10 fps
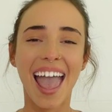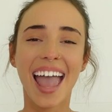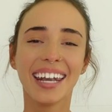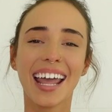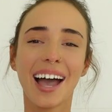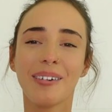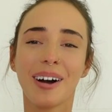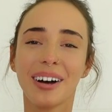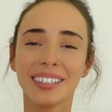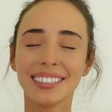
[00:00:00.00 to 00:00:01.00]
And now we're
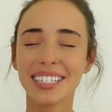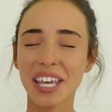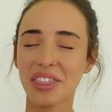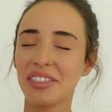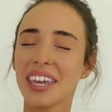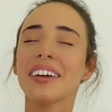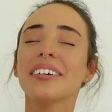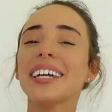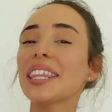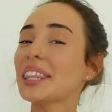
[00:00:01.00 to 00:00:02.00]
on to
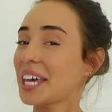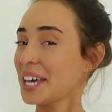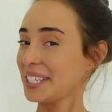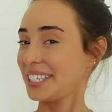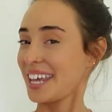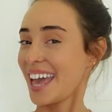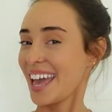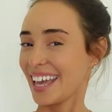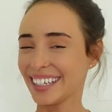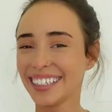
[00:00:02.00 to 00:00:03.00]
Theory
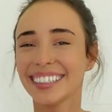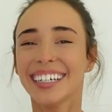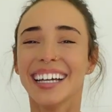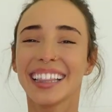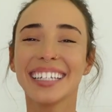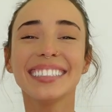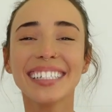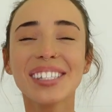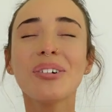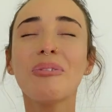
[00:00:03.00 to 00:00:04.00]
Thursday. This
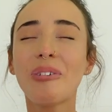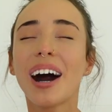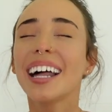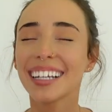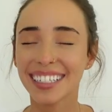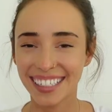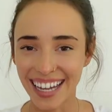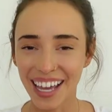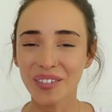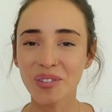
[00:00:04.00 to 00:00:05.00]
is the one
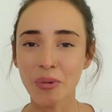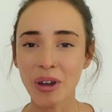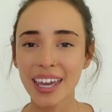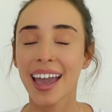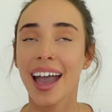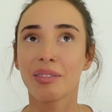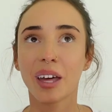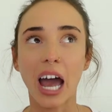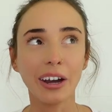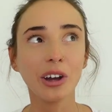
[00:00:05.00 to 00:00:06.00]
day of the week
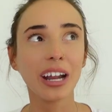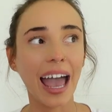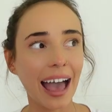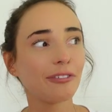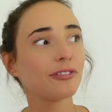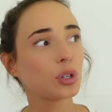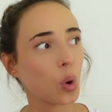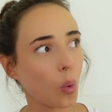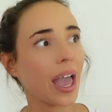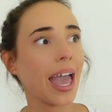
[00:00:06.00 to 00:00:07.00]
that I don't have
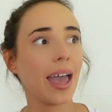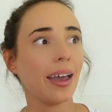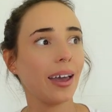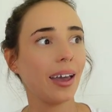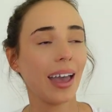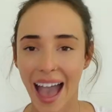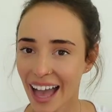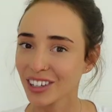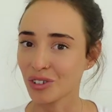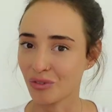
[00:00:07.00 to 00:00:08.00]
to wear
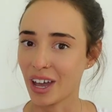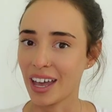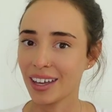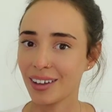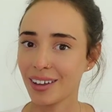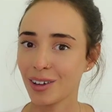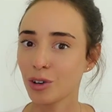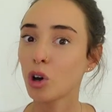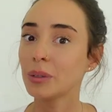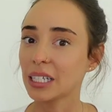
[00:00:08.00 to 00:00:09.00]
activewear
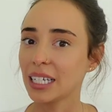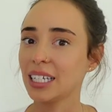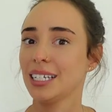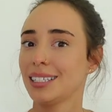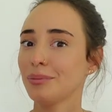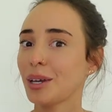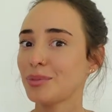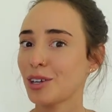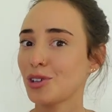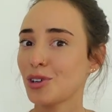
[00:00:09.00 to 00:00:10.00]
normally.
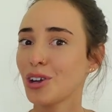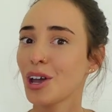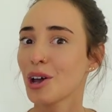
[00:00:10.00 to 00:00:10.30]
Sometimes I do,